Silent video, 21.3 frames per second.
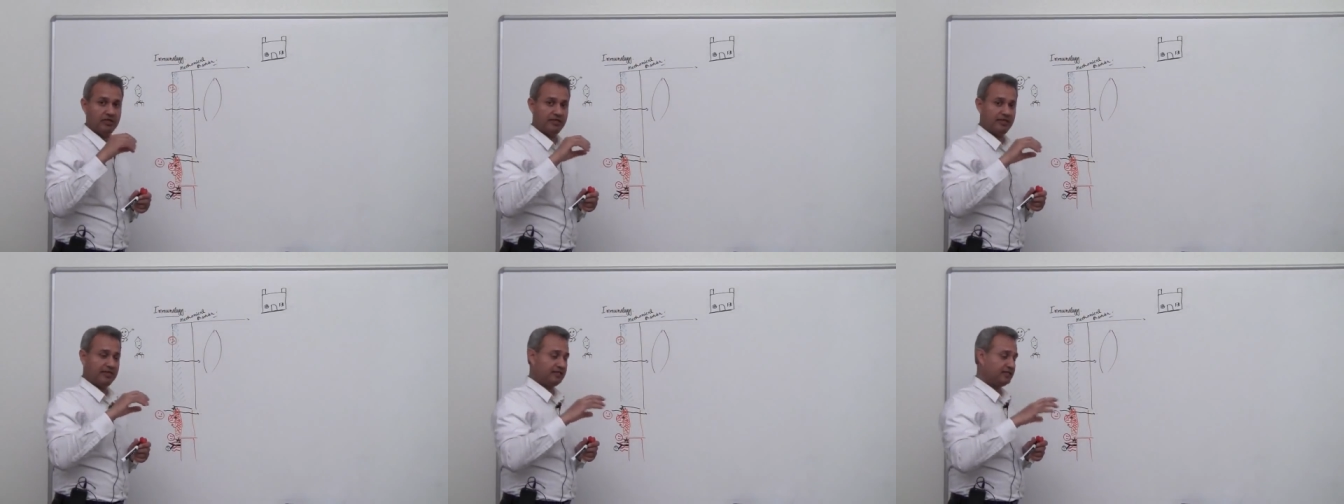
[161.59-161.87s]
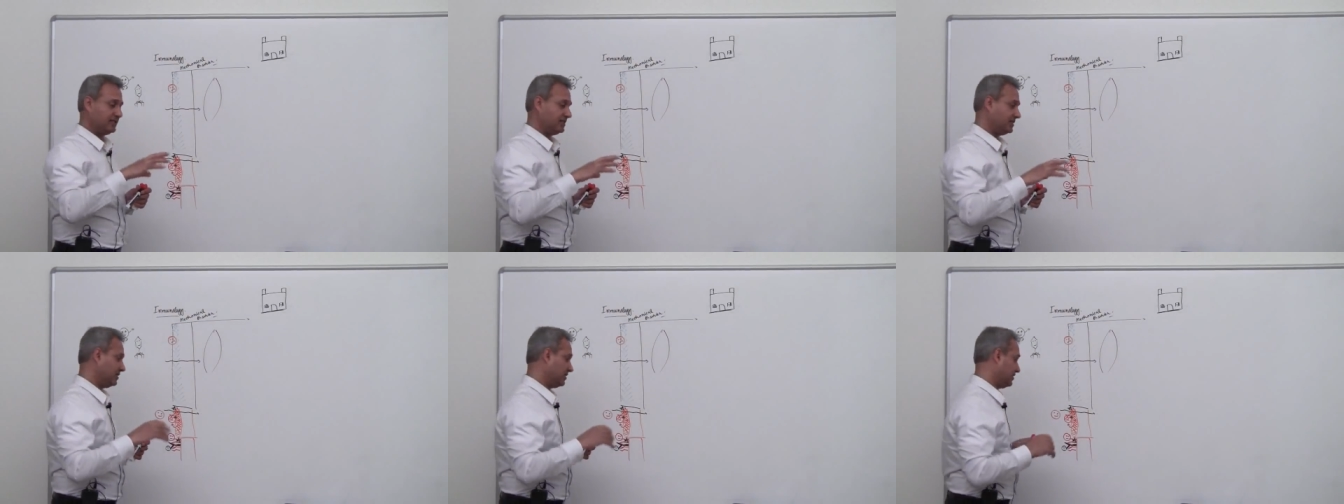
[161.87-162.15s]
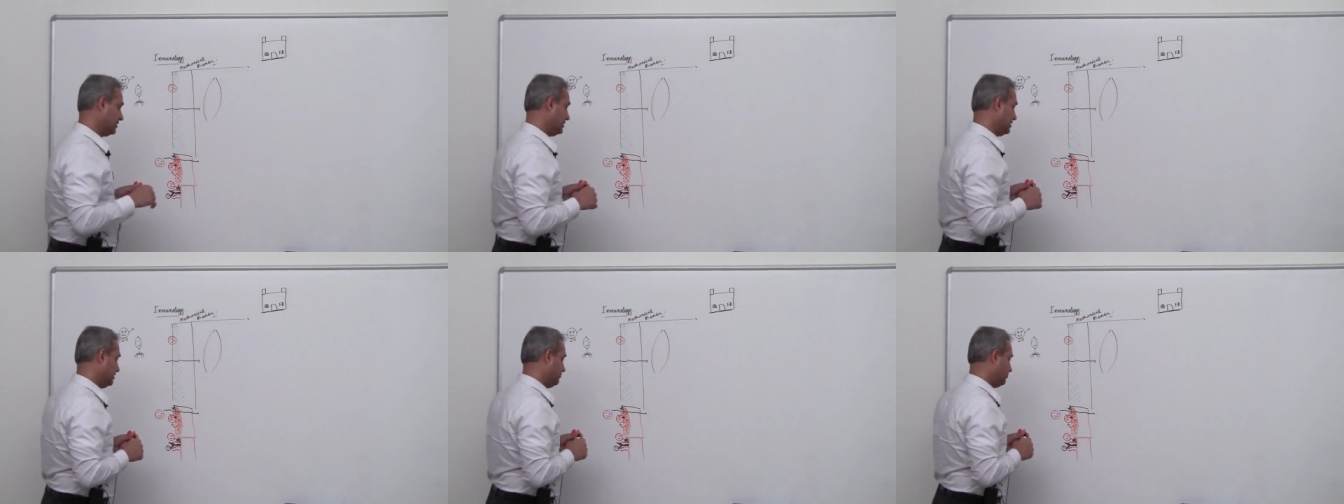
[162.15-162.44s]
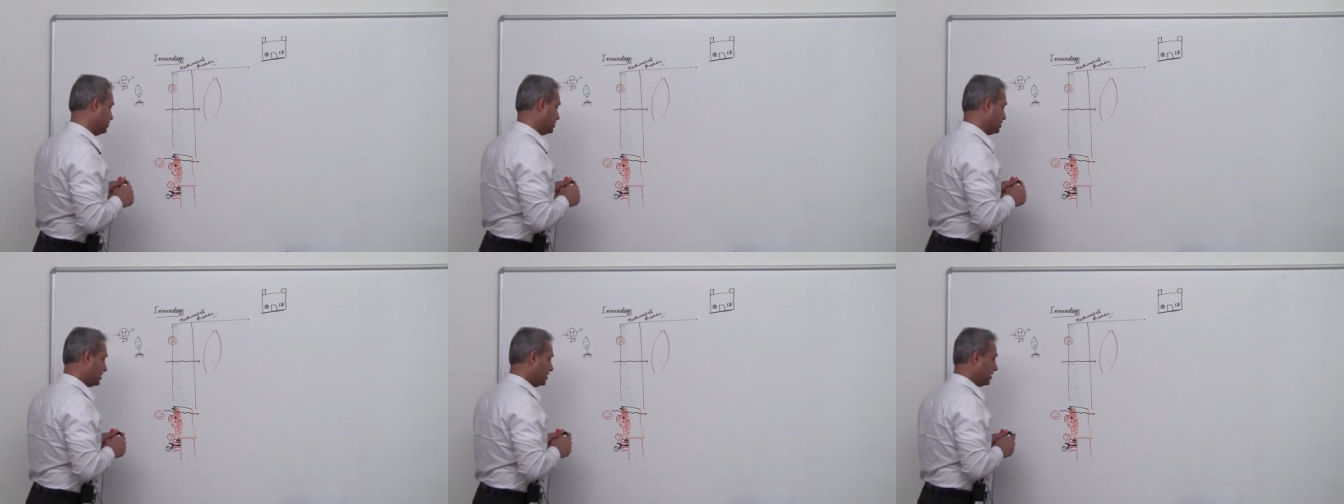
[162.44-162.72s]
they are sitting in
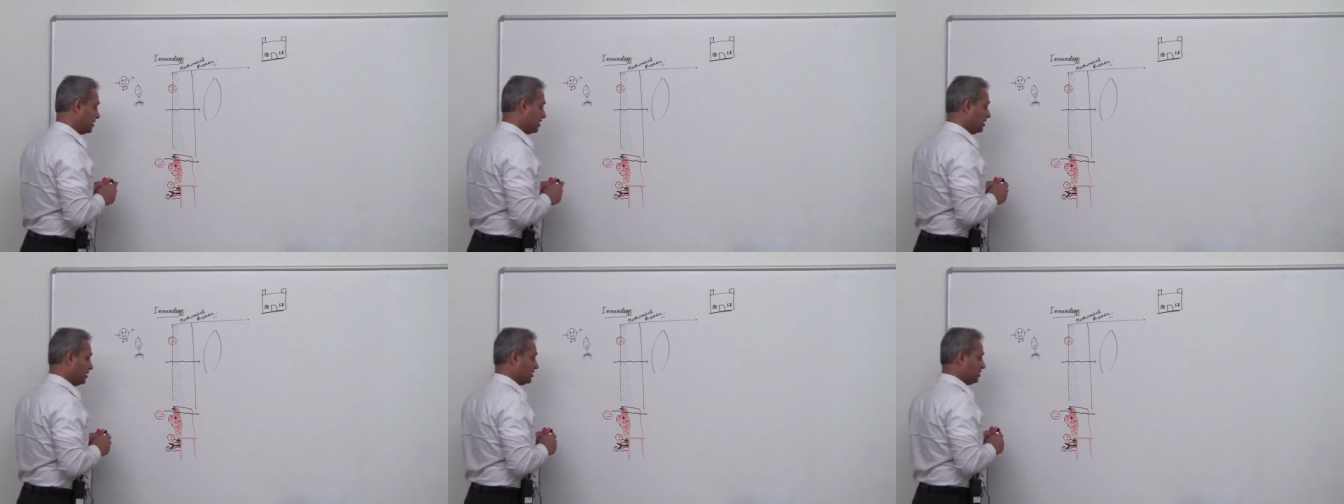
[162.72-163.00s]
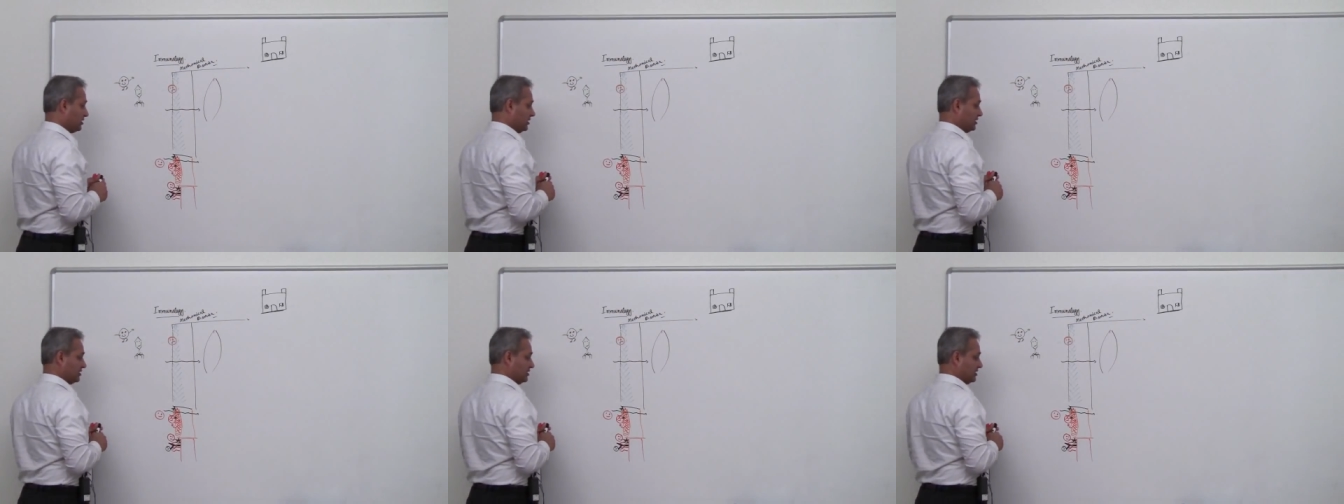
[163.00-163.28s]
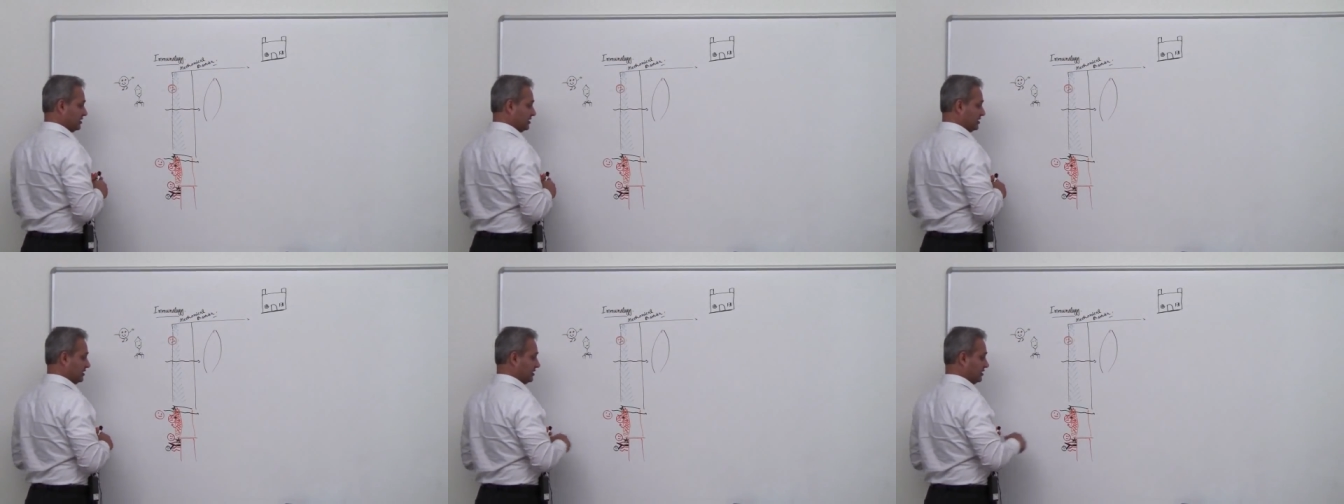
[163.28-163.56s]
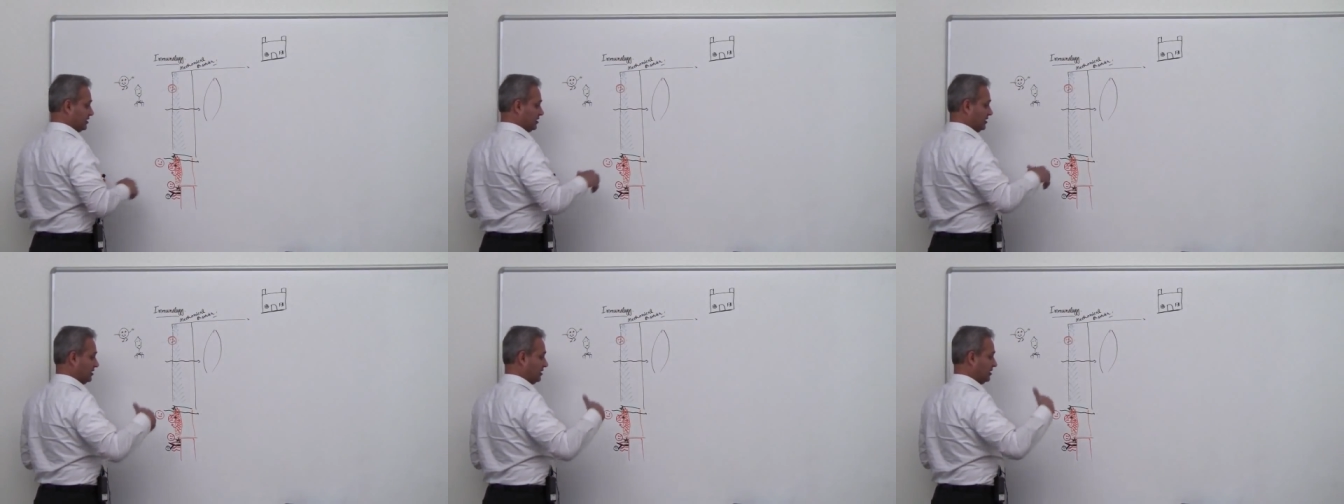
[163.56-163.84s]
the vagina, they are
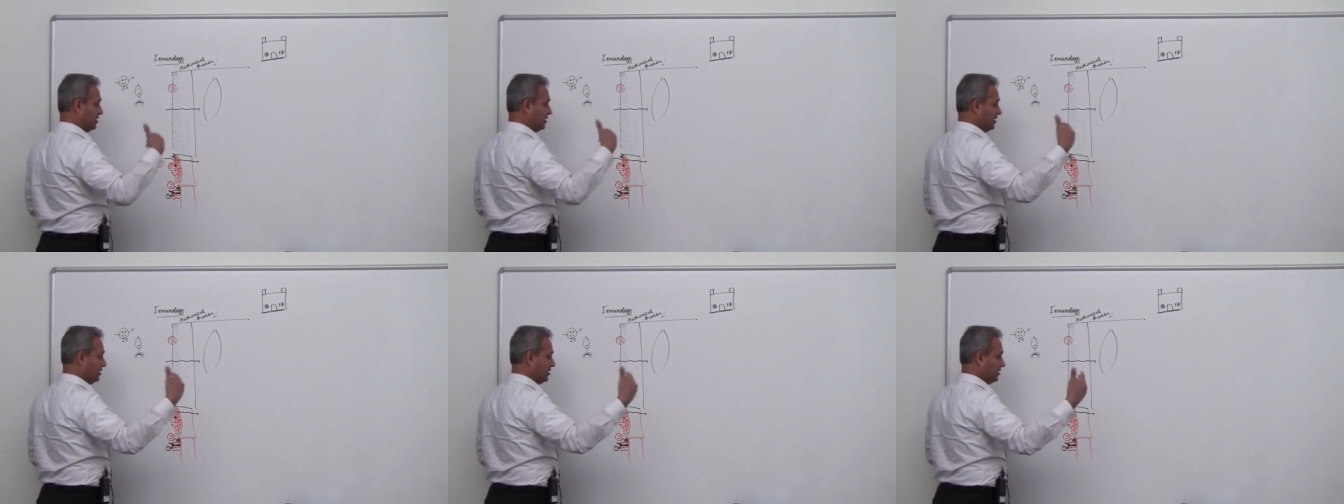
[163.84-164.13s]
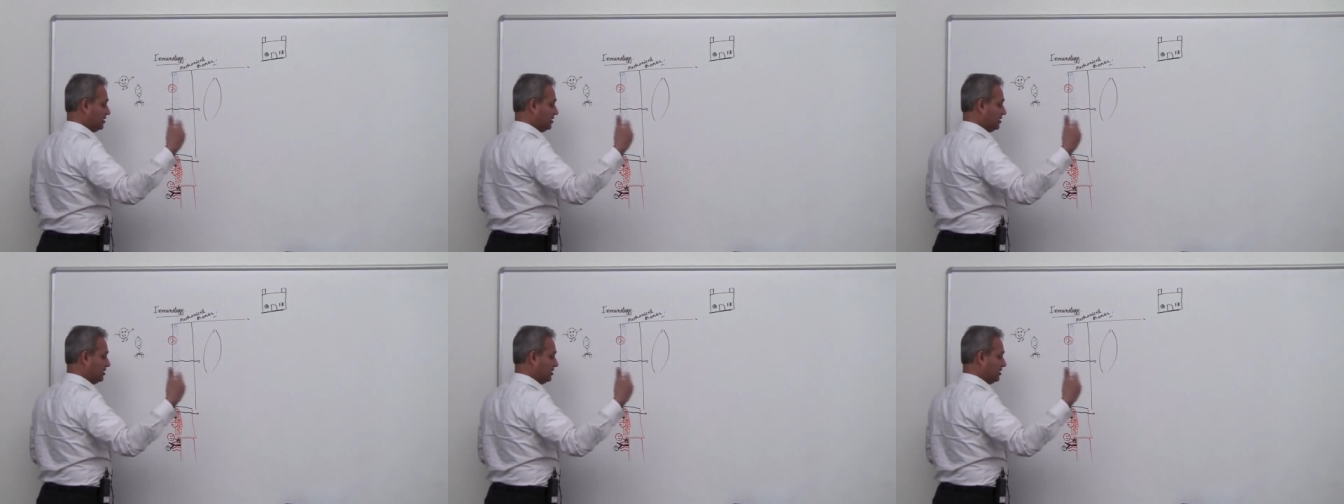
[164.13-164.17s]
sitting in the